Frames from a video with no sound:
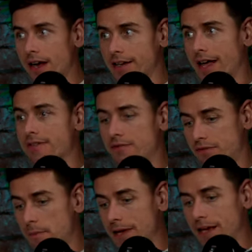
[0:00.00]
And again,
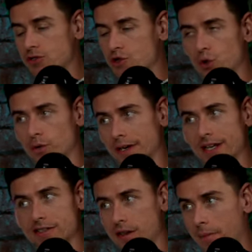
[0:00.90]
for me, I've struggled with my
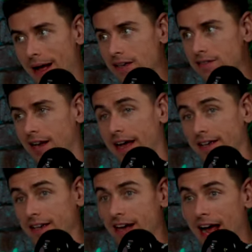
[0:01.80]
knees in the past. So
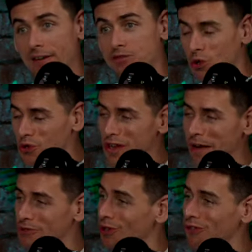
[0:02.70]
like, I'm just
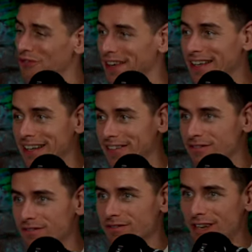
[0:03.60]
feeling
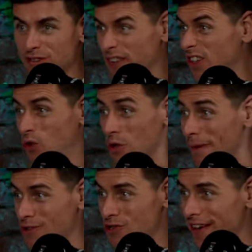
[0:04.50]
good
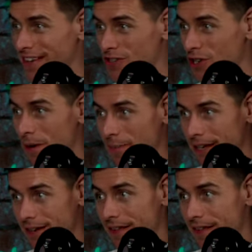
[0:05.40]
about training, do you know what I mean?